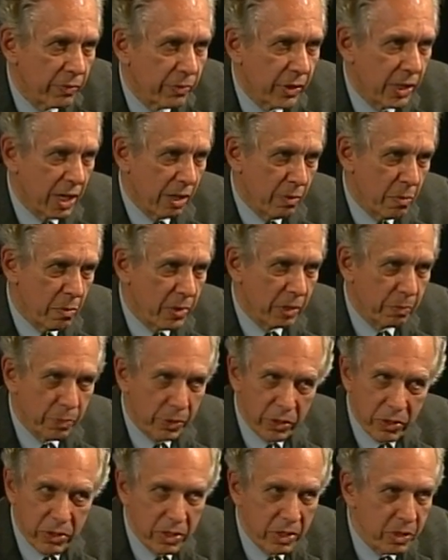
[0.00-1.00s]
If the government
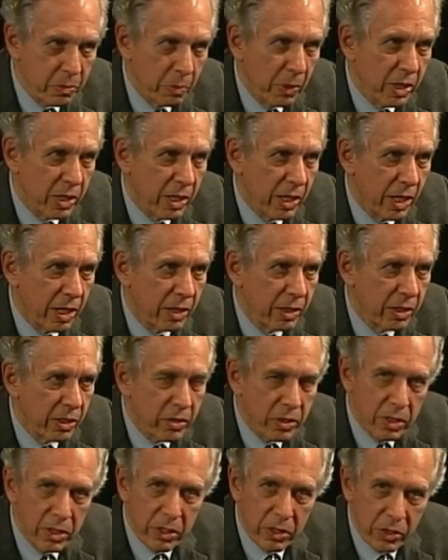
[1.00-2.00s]
puts this money out,
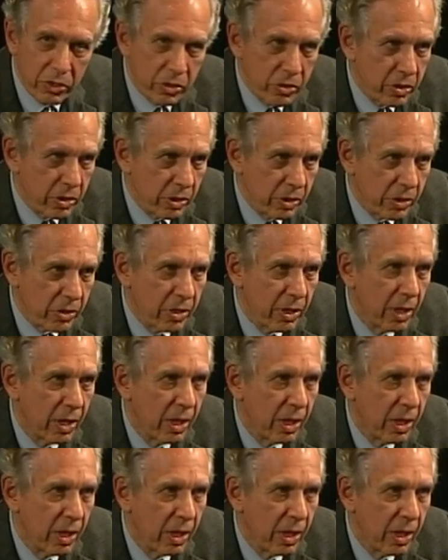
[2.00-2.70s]
isn't this just